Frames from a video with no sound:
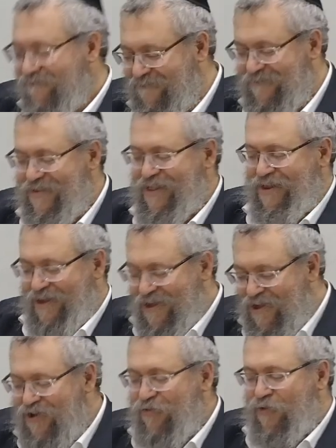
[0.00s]
going to be?
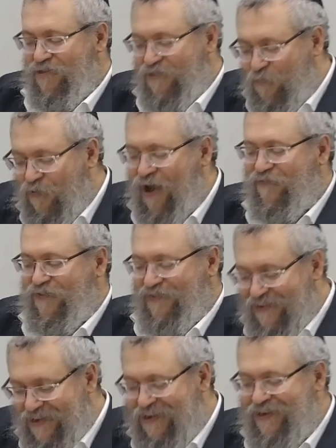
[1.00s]
What's the chiddush?
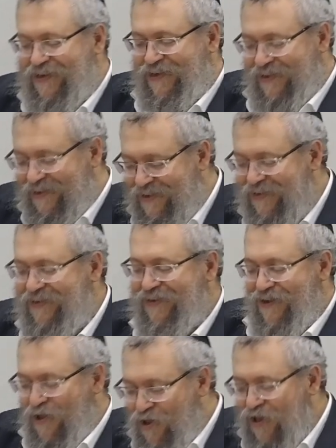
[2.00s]
What's the fixing? Okay,
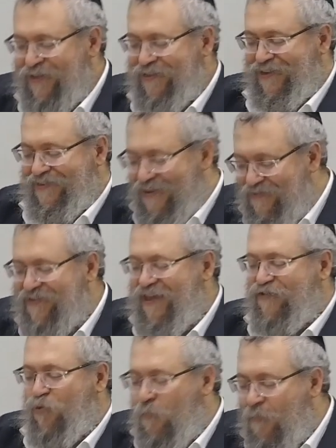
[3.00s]
Torah mitzvahs.
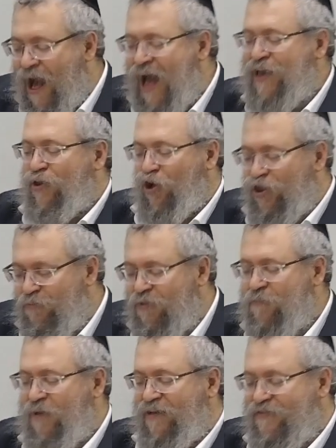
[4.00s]

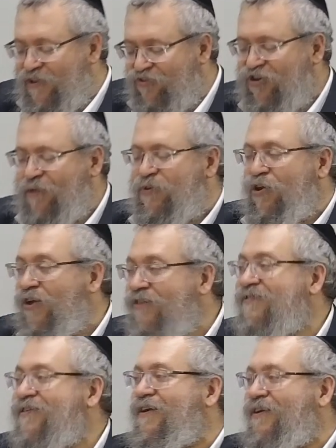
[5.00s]
What is
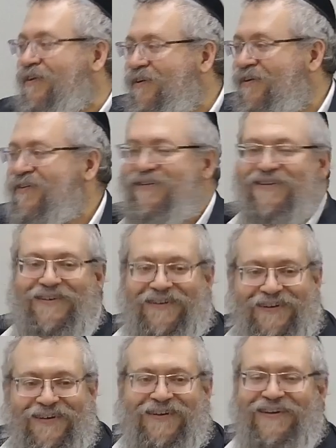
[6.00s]
changing in the
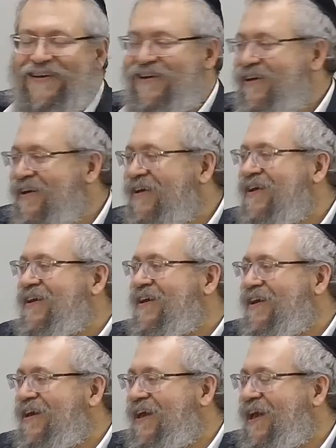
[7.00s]
rewiring of
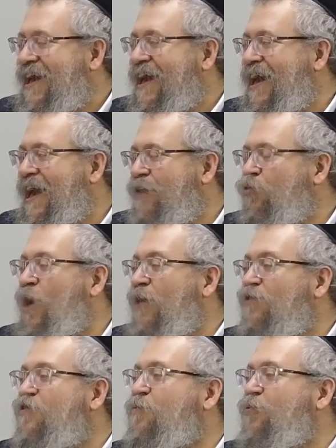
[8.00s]
things that is
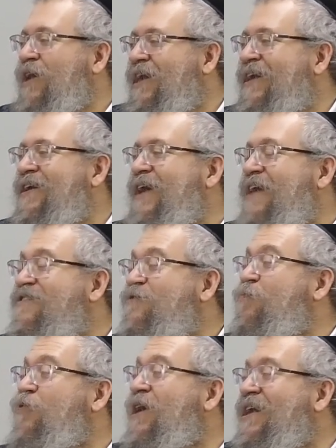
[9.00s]
allowing the
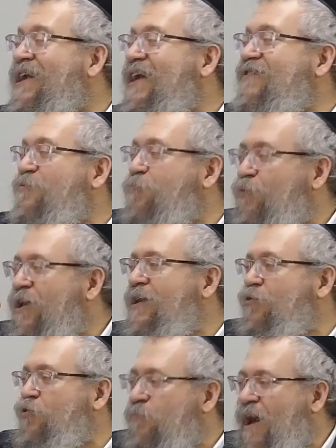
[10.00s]
finite world to be
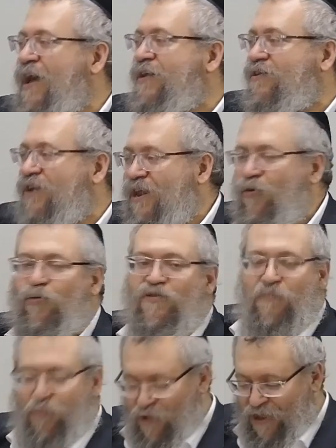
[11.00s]
reabsorbed,
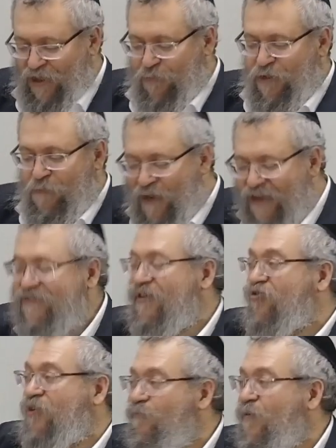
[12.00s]
not to be
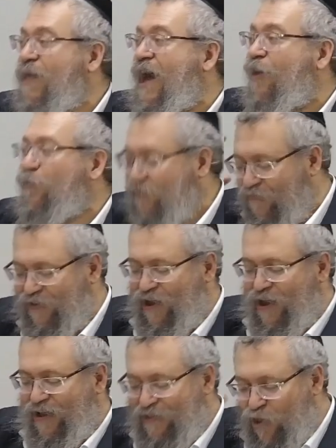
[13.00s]
finite, but to
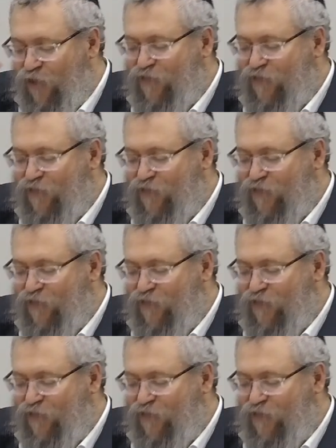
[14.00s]
be